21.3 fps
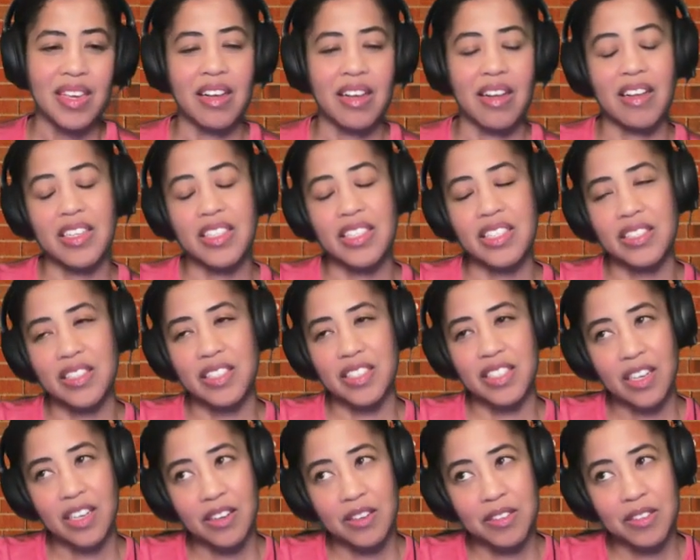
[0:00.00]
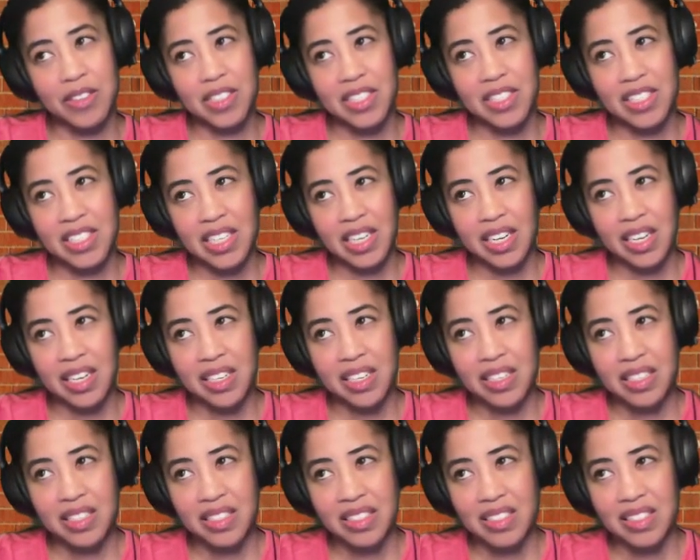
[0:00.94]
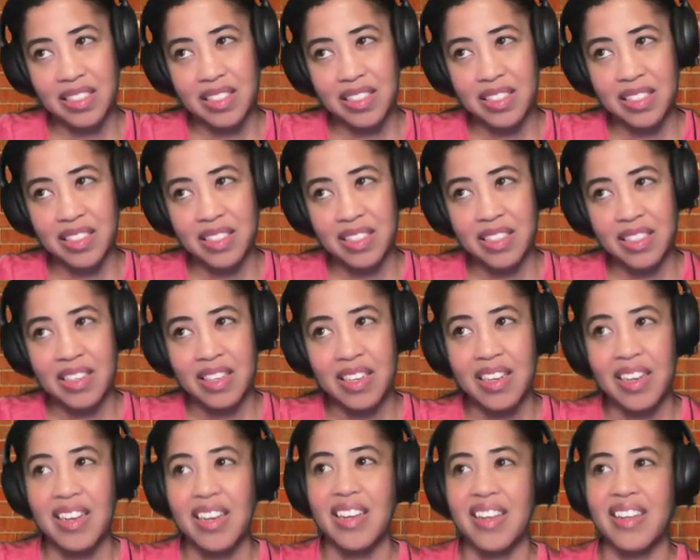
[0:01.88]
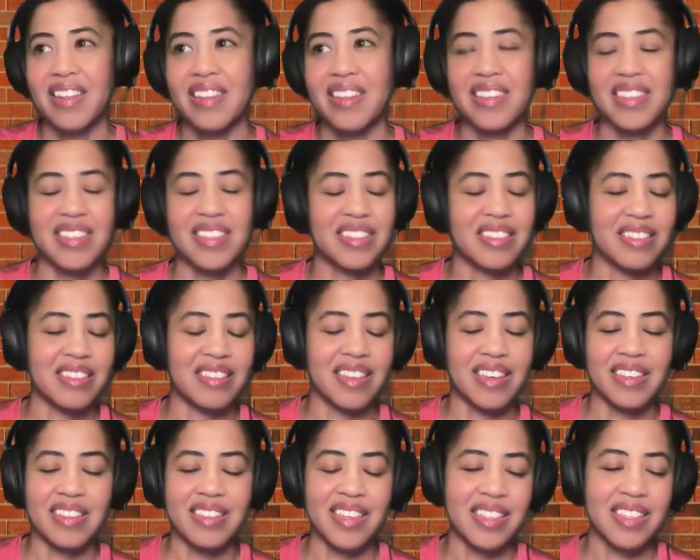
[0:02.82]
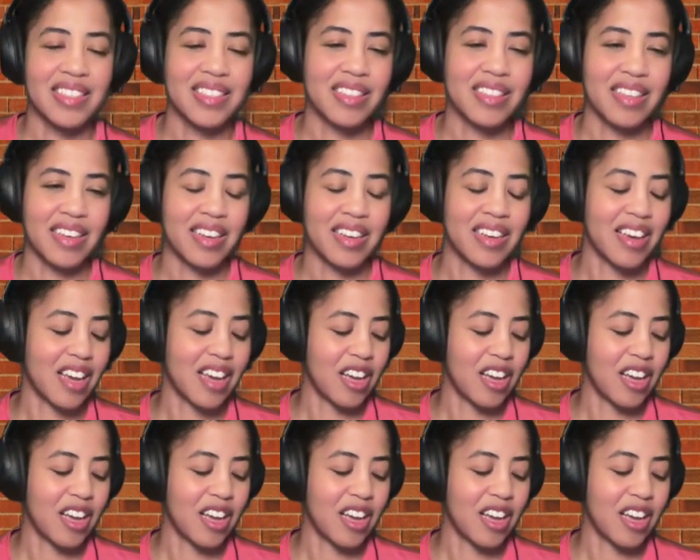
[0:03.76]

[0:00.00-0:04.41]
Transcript: Also, the tone has changed. Like that's the thing